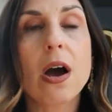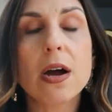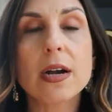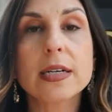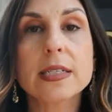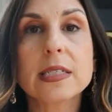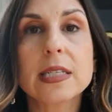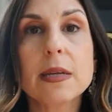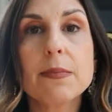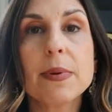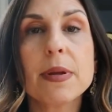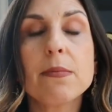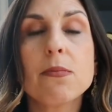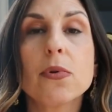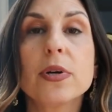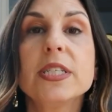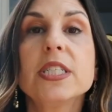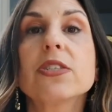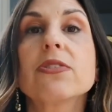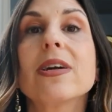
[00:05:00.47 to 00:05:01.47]
honestly be
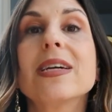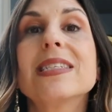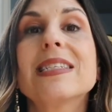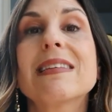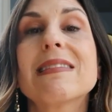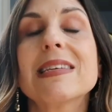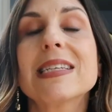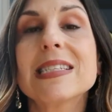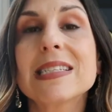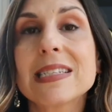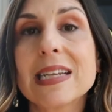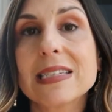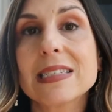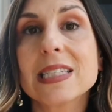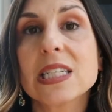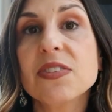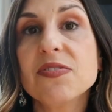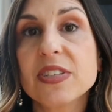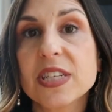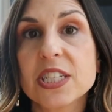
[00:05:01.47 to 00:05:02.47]
moisturizing the
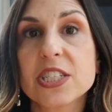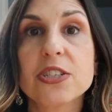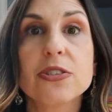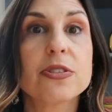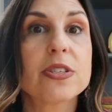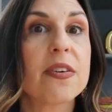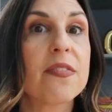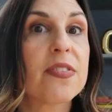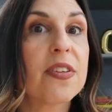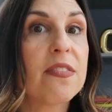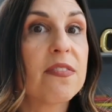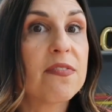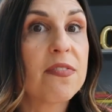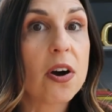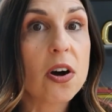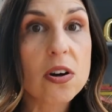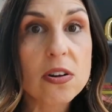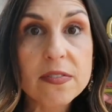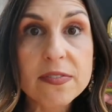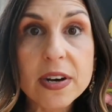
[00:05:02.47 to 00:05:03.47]
sensitive tissues of the
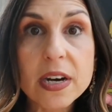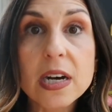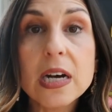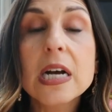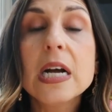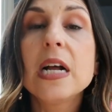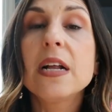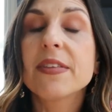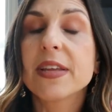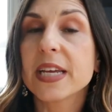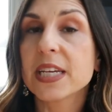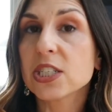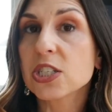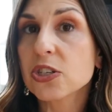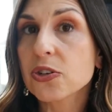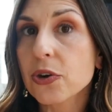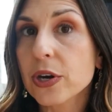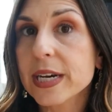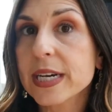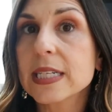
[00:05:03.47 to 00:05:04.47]
vulva, the
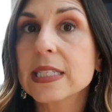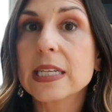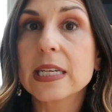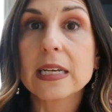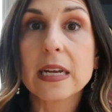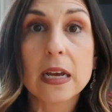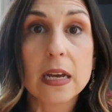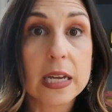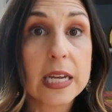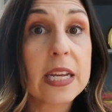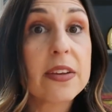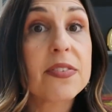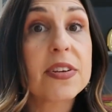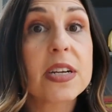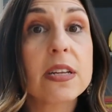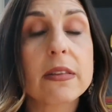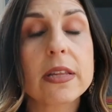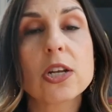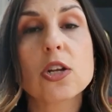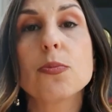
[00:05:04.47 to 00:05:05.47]
introitus, and
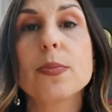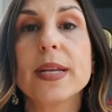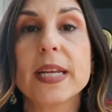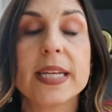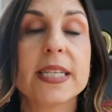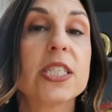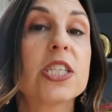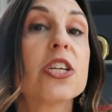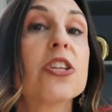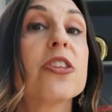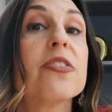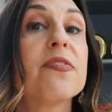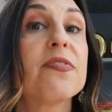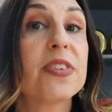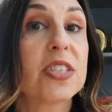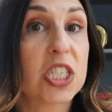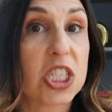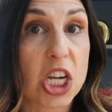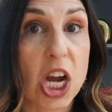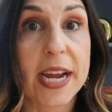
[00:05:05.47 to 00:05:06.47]
even a little bit into the
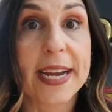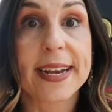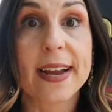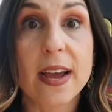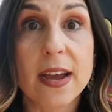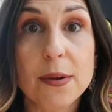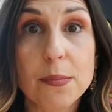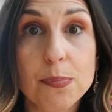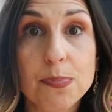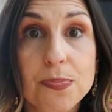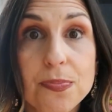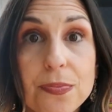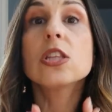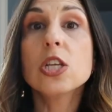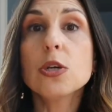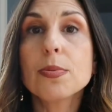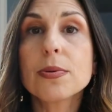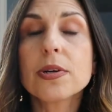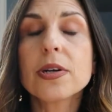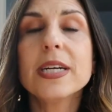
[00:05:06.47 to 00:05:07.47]
vagina.
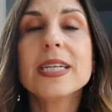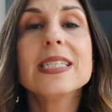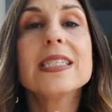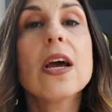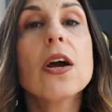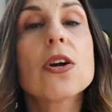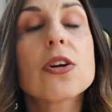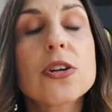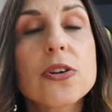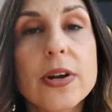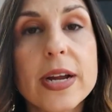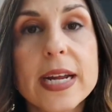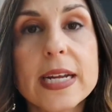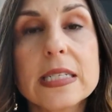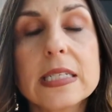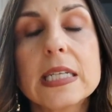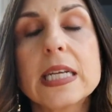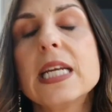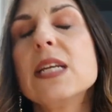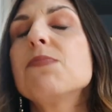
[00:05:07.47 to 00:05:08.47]
Lubricants are great,
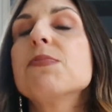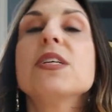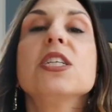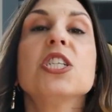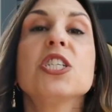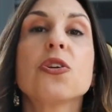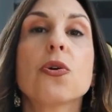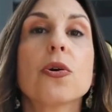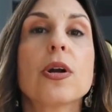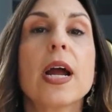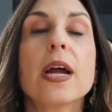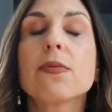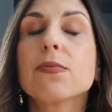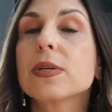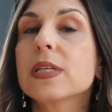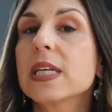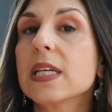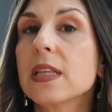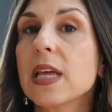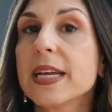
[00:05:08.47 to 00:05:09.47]
and to keep this short, I
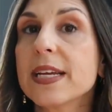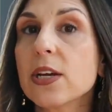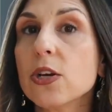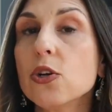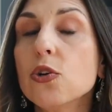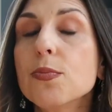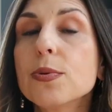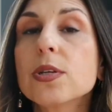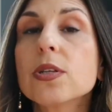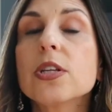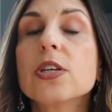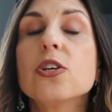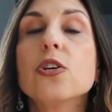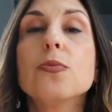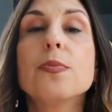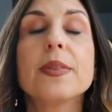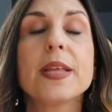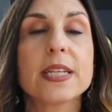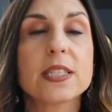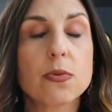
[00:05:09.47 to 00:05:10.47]
really like Uber
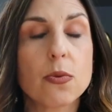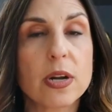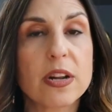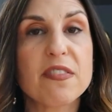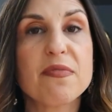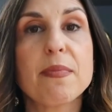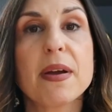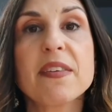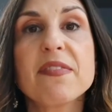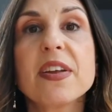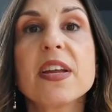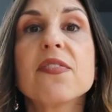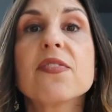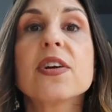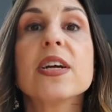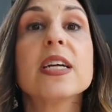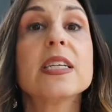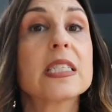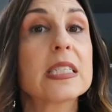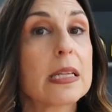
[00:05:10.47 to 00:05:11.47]
Lube. That's one of my
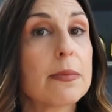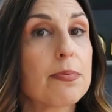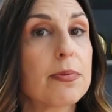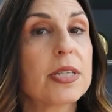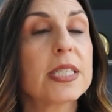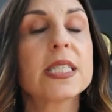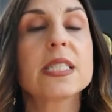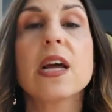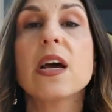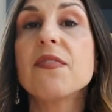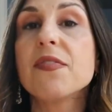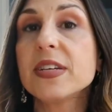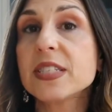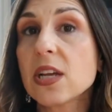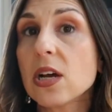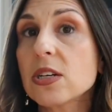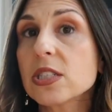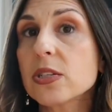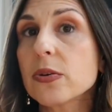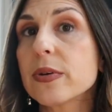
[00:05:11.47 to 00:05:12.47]
favorite. Slippery Stuff is
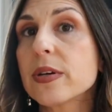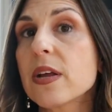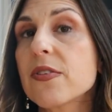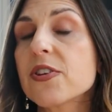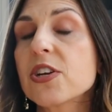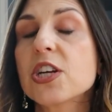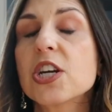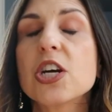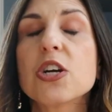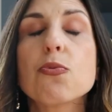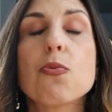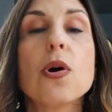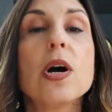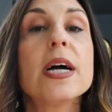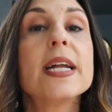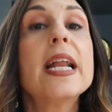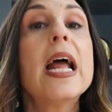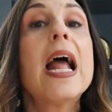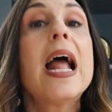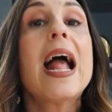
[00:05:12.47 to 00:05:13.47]
also another good
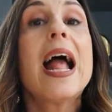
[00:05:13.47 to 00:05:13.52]
one.